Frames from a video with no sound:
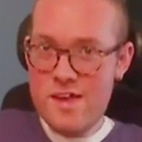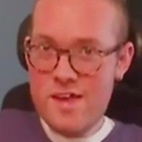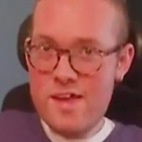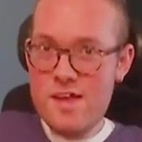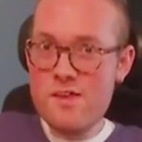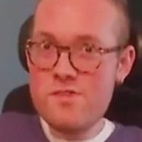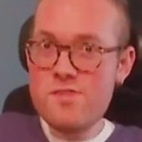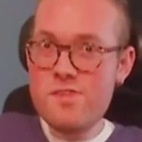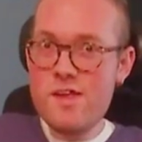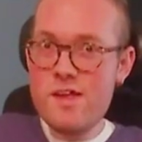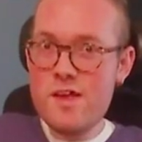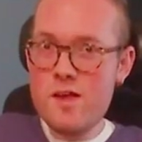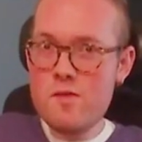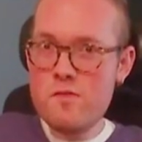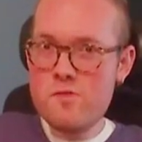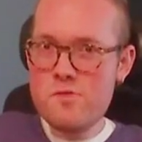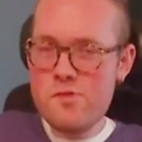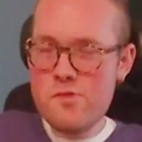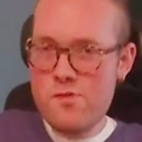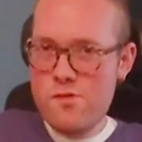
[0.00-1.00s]
it's
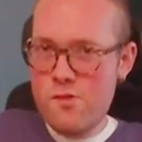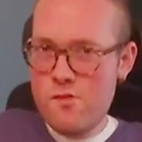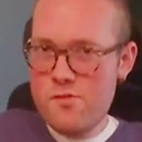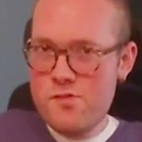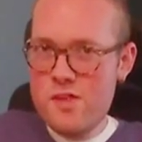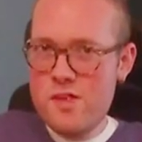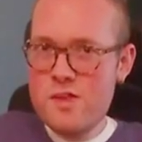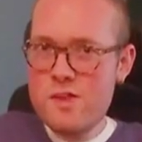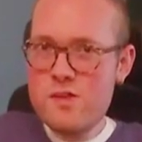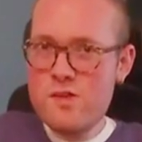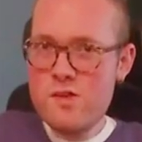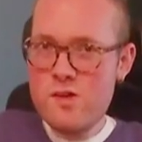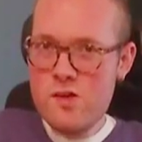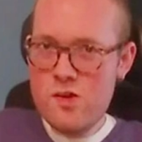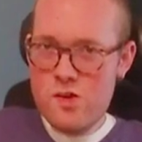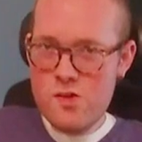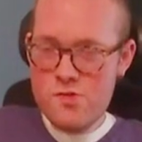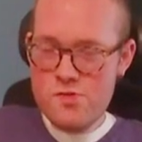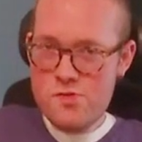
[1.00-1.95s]
a clothing